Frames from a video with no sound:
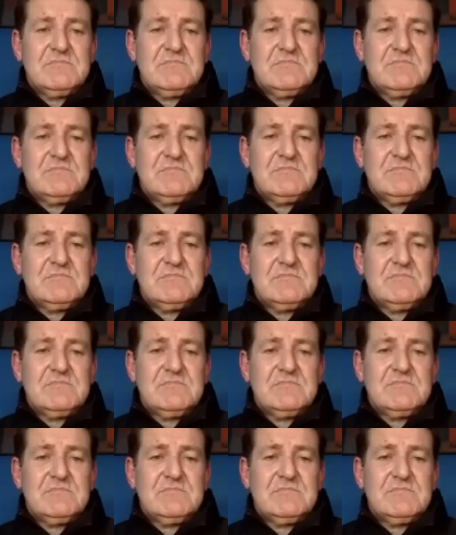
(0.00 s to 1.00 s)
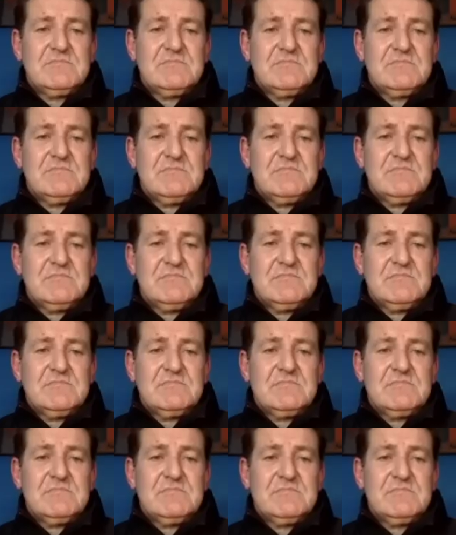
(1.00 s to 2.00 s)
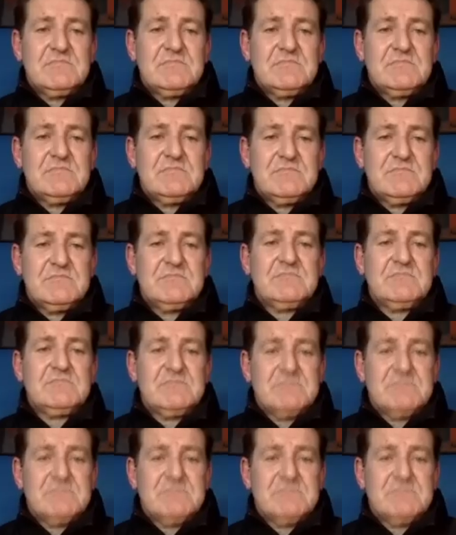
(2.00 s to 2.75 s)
(not speaking)